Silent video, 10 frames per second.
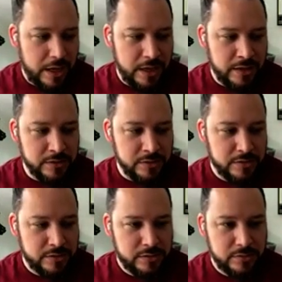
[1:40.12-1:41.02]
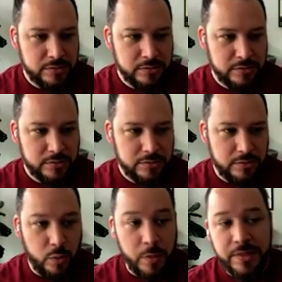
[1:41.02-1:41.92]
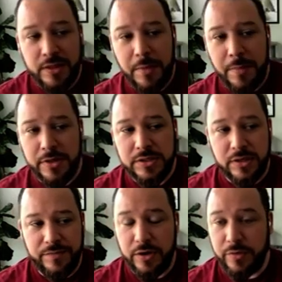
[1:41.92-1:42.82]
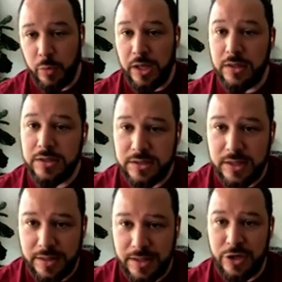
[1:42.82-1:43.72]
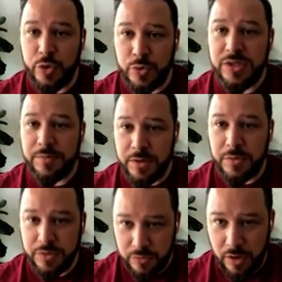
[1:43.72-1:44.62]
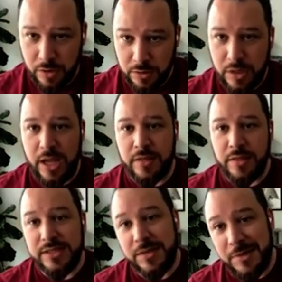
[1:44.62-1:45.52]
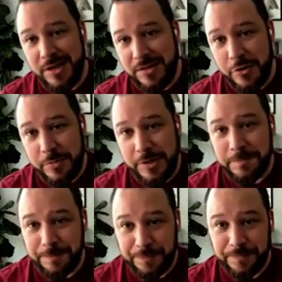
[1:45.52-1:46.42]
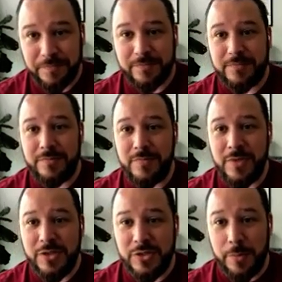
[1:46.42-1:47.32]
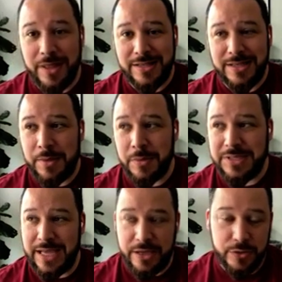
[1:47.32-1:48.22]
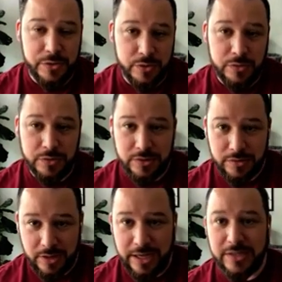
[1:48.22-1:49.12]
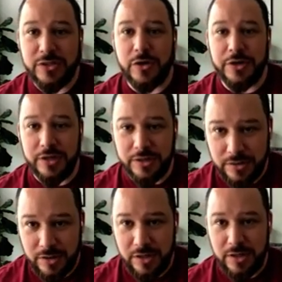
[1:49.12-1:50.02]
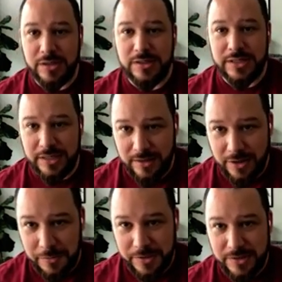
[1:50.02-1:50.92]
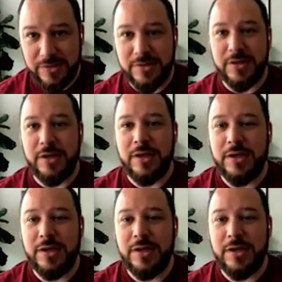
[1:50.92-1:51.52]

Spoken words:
And the one thing that my parents did very well is that they knew something was wrong, and they sent me to therapy. So by the time I was 8 years old, I had started seeing therapists.